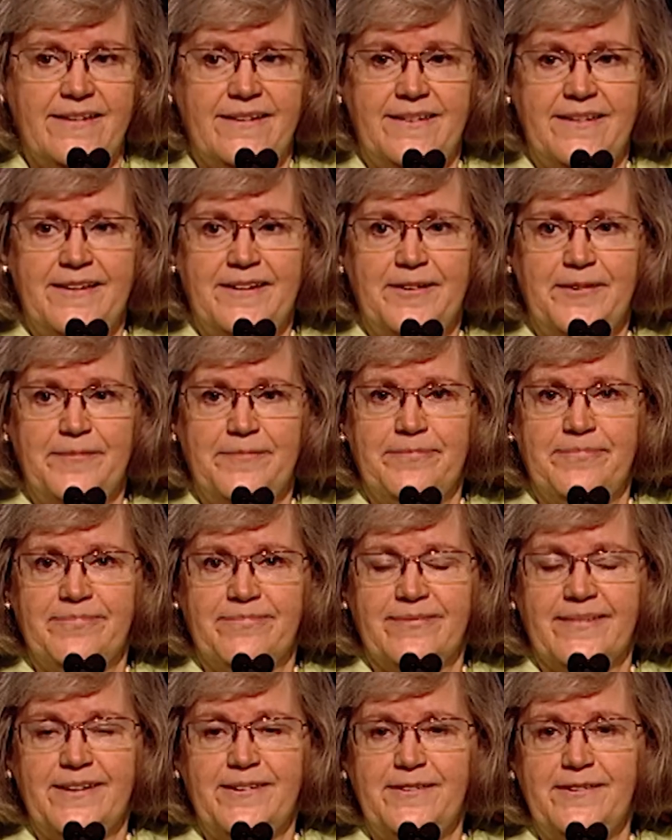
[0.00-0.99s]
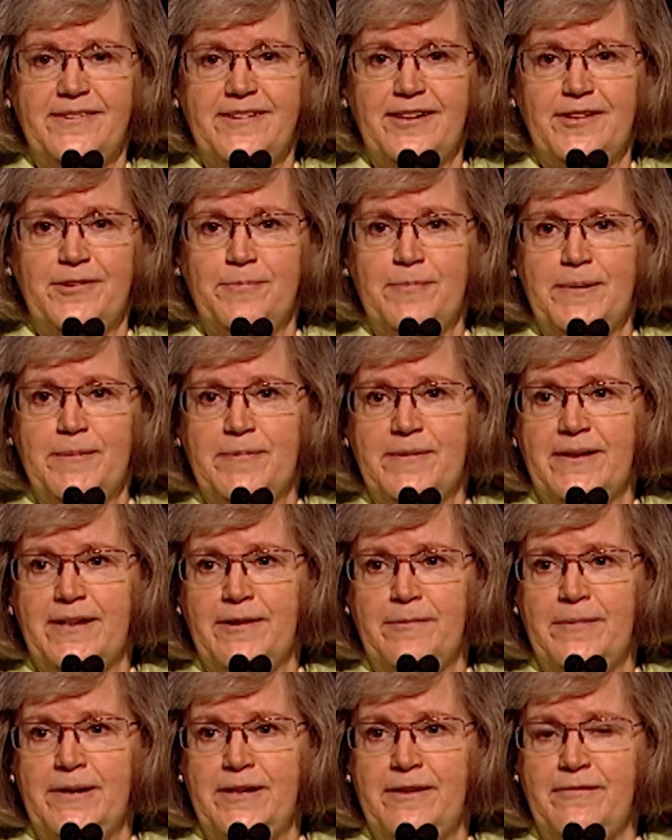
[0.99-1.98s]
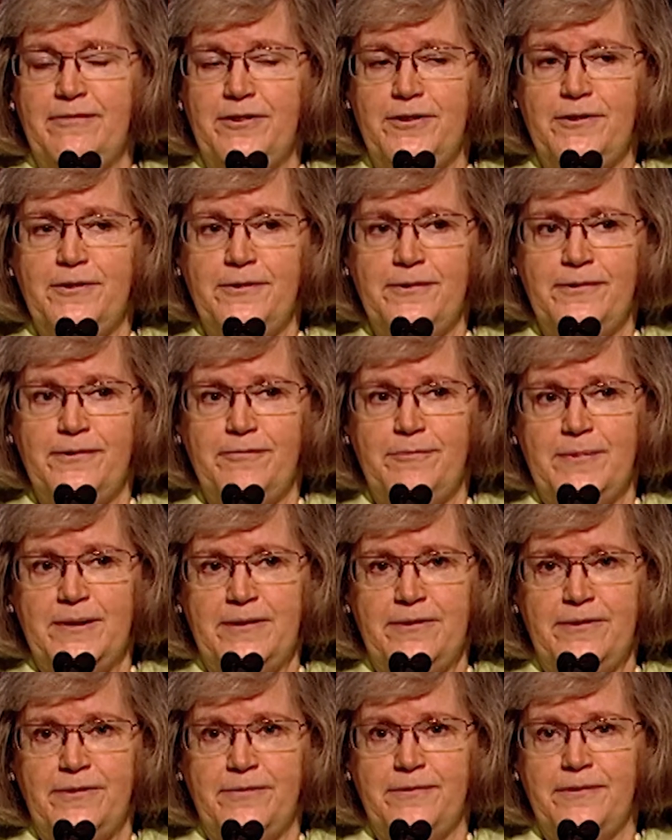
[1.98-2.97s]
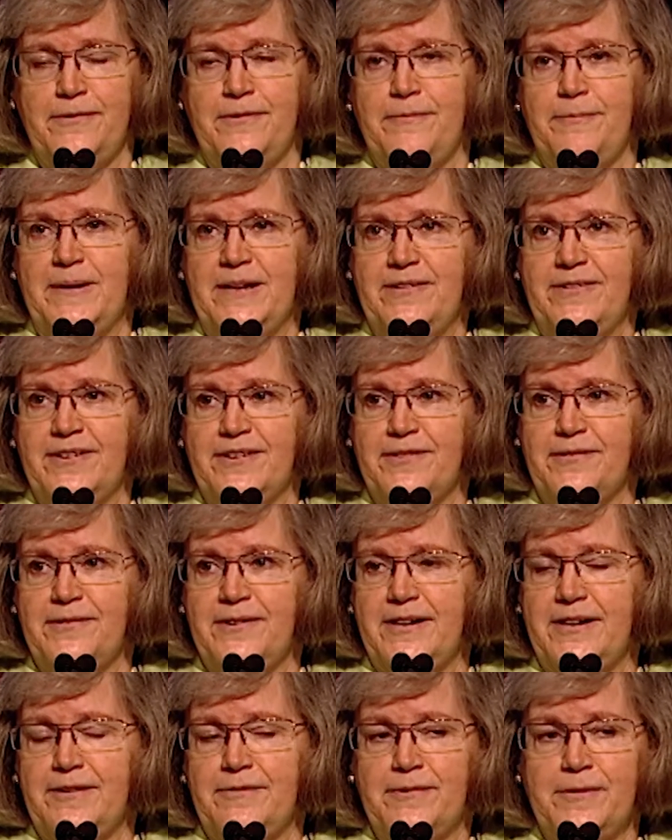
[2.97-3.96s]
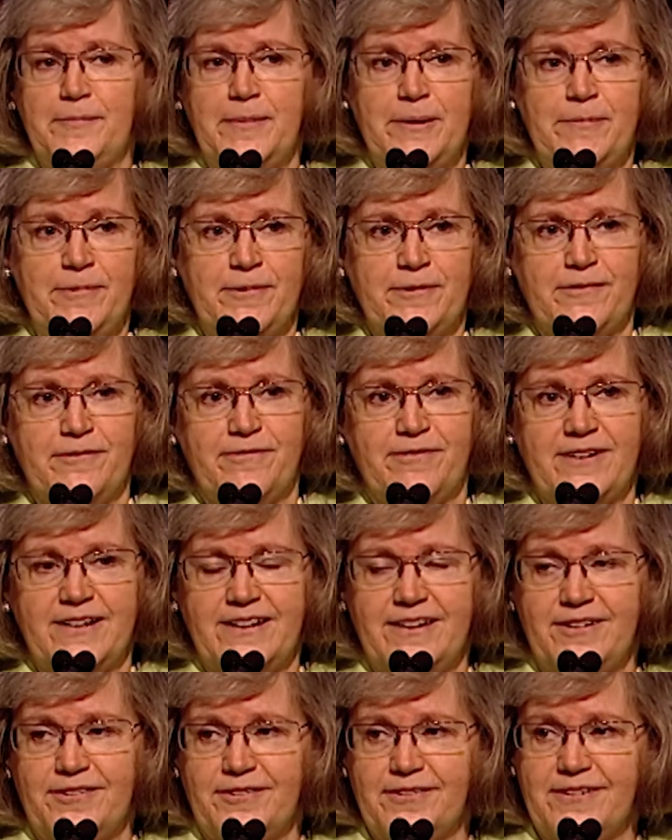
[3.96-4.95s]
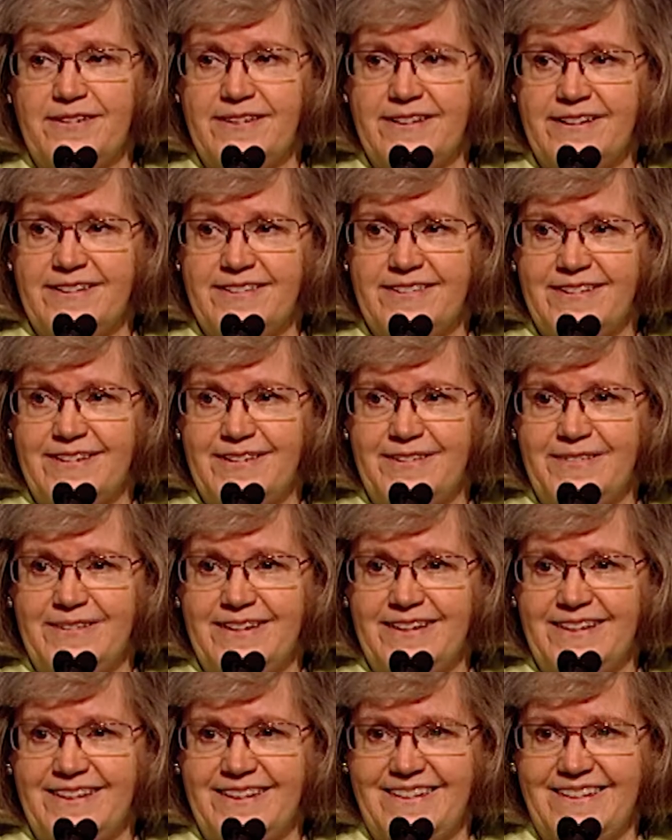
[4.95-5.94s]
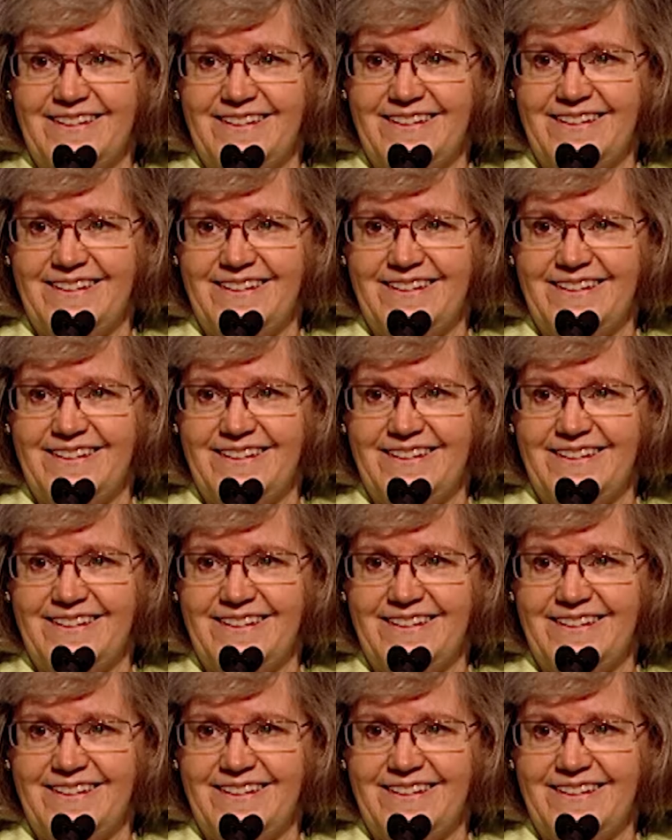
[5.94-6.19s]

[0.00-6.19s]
I always ask people, how many of you who've been through basic training remember the financial class that you had?